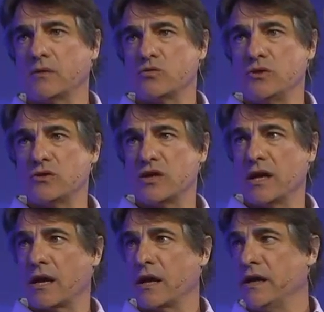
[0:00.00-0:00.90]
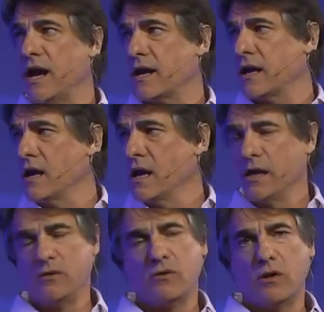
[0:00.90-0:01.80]
Internet is a clear example.
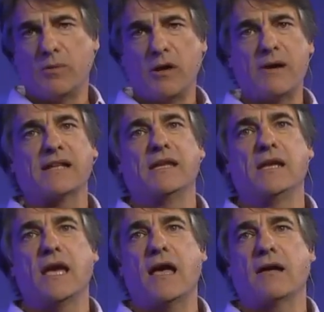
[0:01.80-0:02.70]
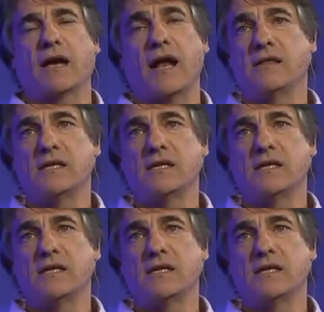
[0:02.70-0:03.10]
But at that time, in 2004,